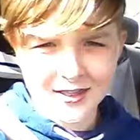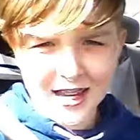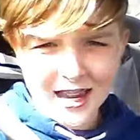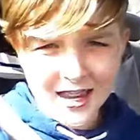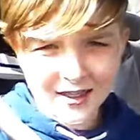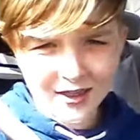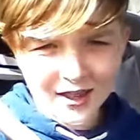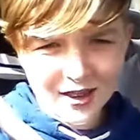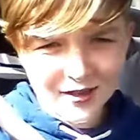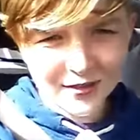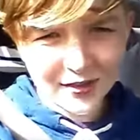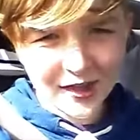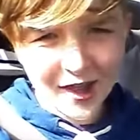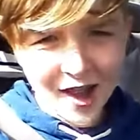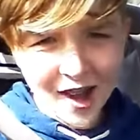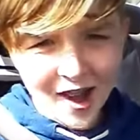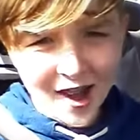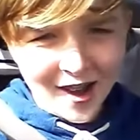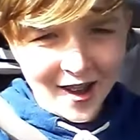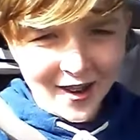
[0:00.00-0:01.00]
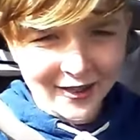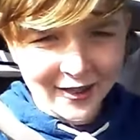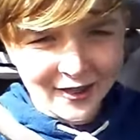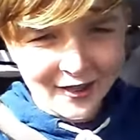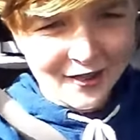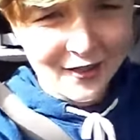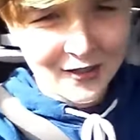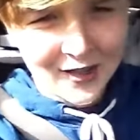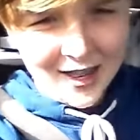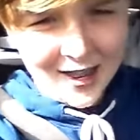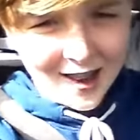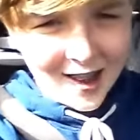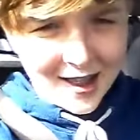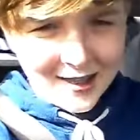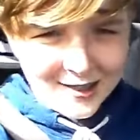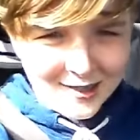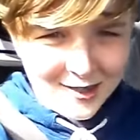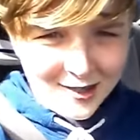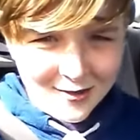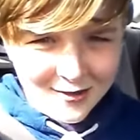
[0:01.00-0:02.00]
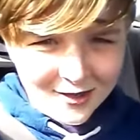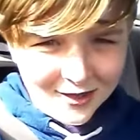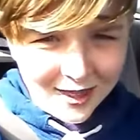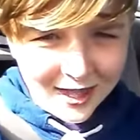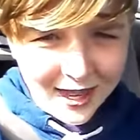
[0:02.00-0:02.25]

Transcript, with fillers: Daily vlog. We got some